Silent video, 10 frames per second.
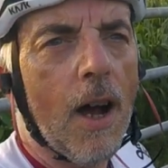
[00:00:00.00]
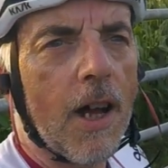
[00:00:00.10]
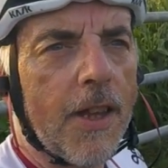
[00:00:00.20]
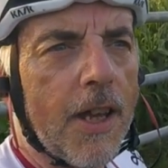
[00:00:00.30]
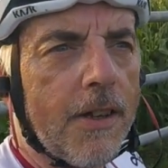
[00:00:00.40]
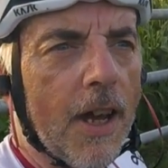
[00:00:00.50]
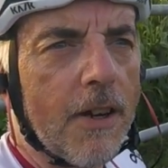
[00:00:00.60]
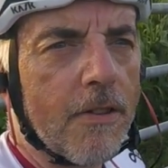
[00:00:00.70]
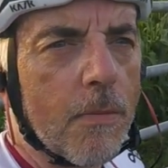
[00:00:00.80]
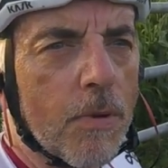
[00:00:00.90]
and then
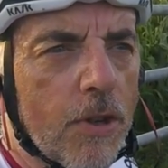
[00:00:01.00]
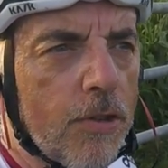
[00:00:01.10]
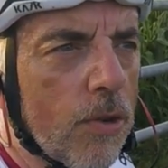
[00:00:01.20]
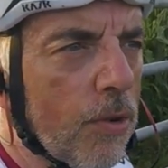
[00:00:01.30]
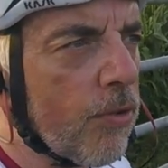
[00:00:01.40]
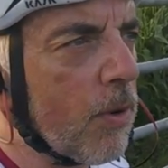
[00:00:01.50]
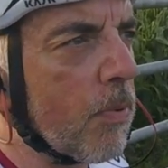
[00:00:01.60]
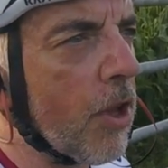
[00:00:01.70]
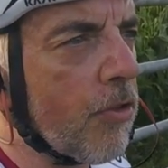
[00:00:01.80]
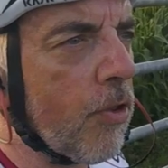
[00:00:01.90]
down into Bristol, through
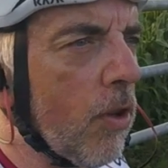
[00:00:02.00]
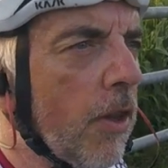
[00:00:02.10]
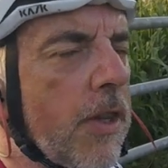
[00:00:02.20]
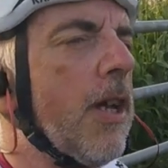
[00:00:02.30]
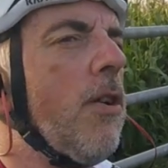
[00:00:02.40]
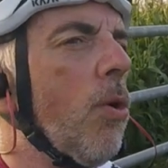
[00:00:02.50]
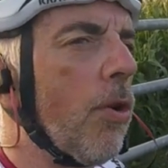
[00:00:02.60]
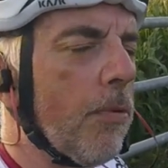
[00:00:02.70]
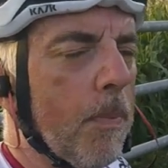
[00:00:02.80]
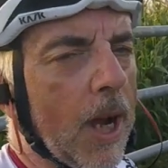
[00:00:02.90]
Bristol, and then
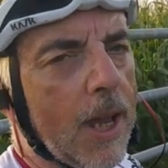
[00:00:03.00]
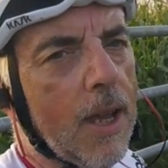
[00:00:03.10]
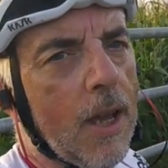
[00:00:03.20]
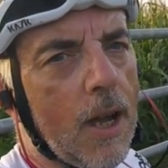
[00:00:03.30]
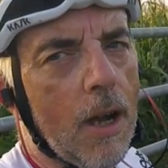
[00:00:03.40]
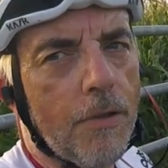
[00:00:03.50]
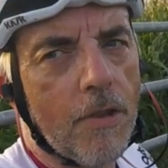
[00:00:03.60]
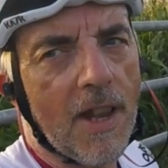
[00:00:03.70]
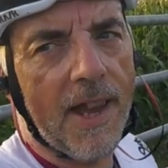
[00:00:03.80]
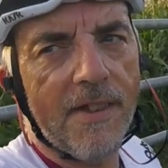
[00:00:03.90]
north back up
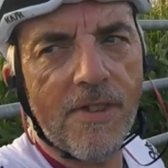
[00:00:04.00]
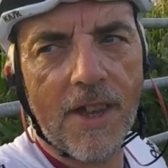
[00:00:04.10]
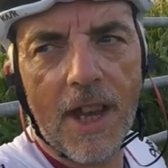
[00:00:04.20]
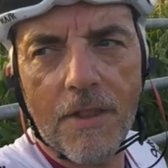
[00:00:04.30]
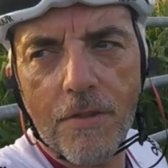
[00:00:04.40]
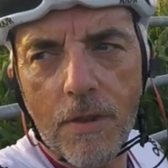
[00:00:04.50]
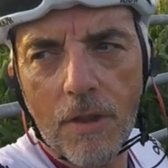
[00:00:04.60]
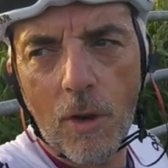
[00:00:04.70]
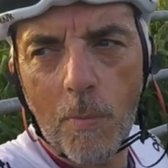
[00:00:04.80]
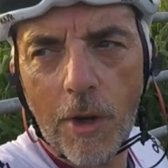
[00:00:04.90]
to the lanes again through
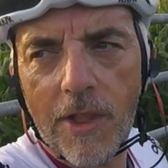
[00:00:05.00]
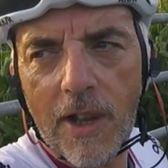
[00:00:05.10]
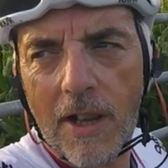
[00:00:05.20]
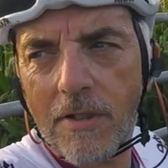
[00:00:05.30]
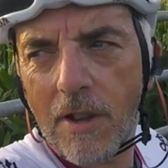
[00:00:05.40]
Thornbury and that.